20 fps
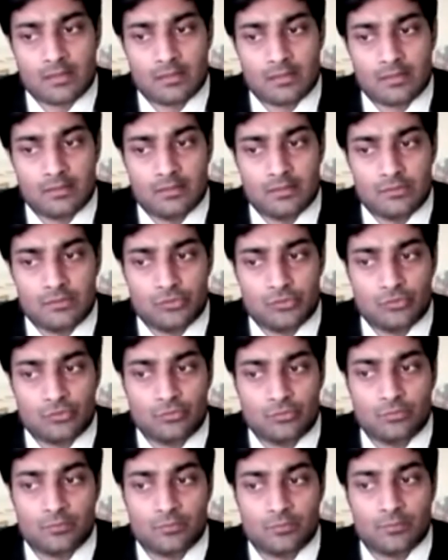
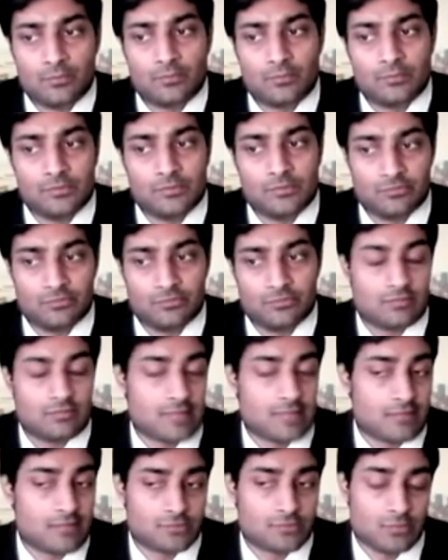You yourself
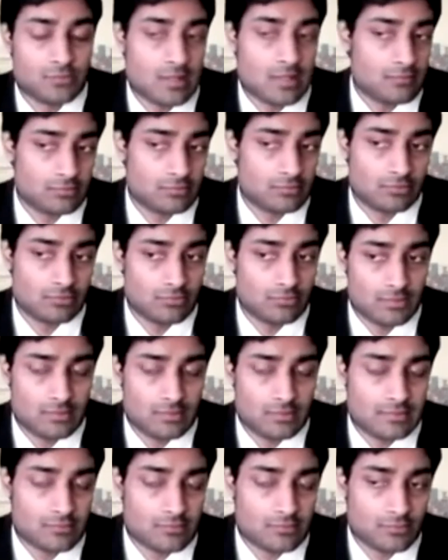have to have a
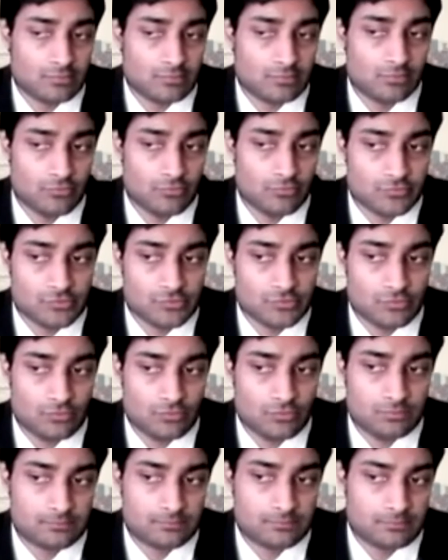net worth close to,
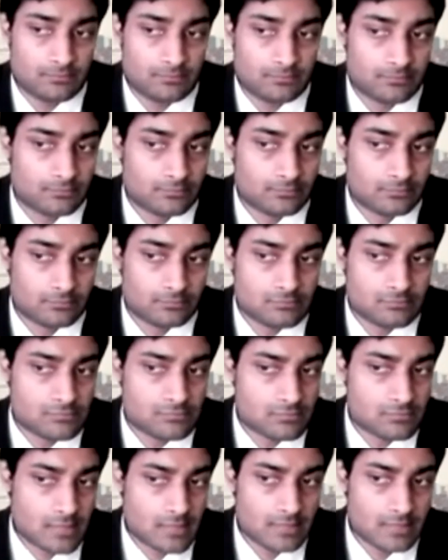
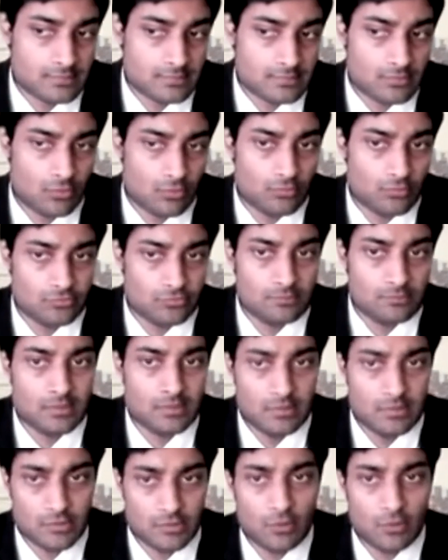I think, almost $1 million